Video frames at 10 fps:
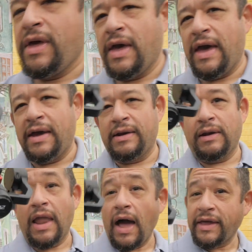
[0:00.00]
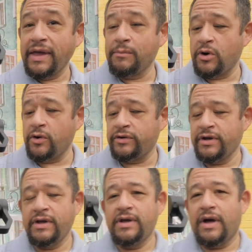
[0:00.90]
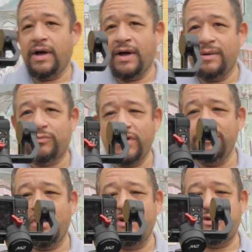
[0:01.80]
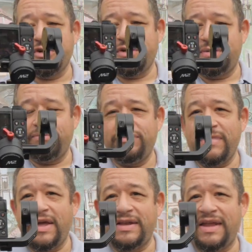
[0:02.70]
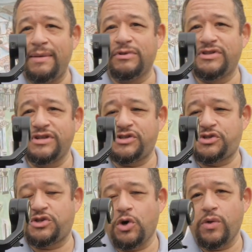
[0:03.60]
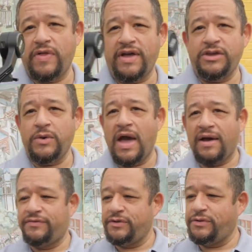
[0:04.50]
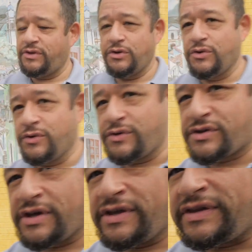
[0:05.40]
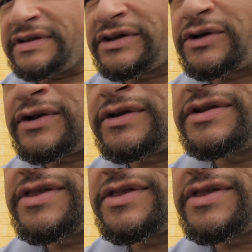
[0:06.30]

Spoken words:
And locking mode pretty much enables it so that you have to use the little